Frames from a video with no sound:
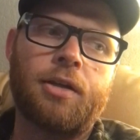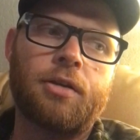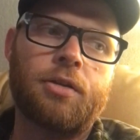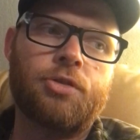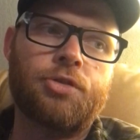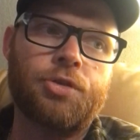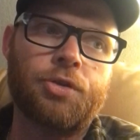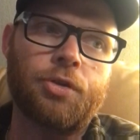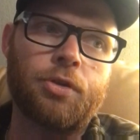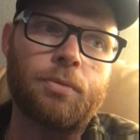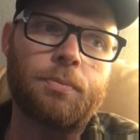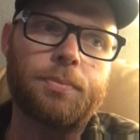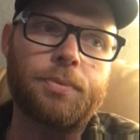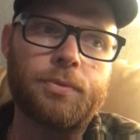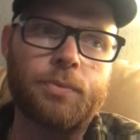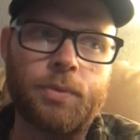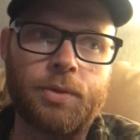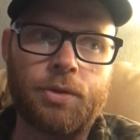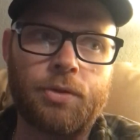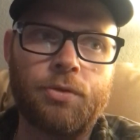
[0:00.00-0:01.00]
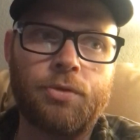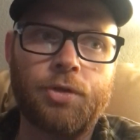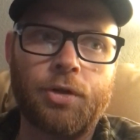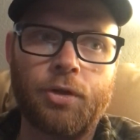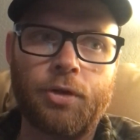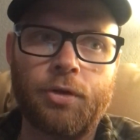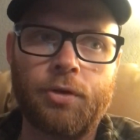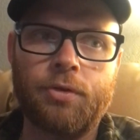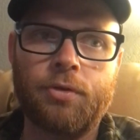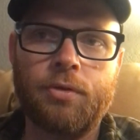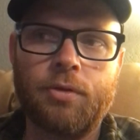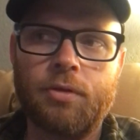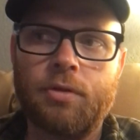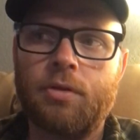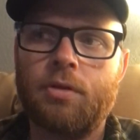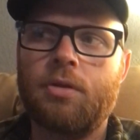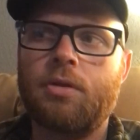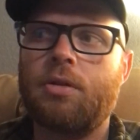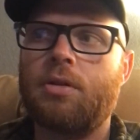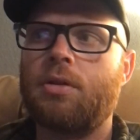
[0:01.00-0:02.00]
to chirp when you turn,
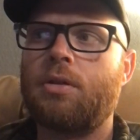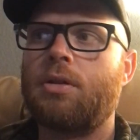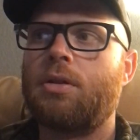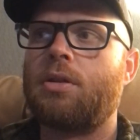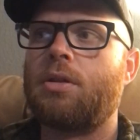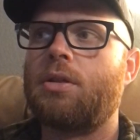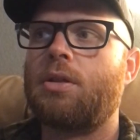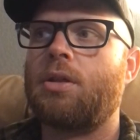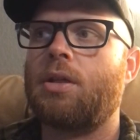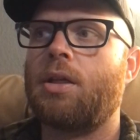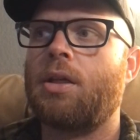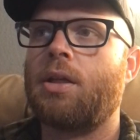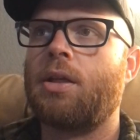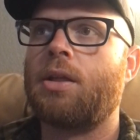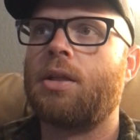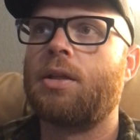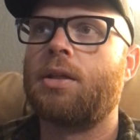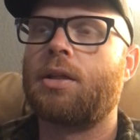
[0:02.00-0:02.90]
and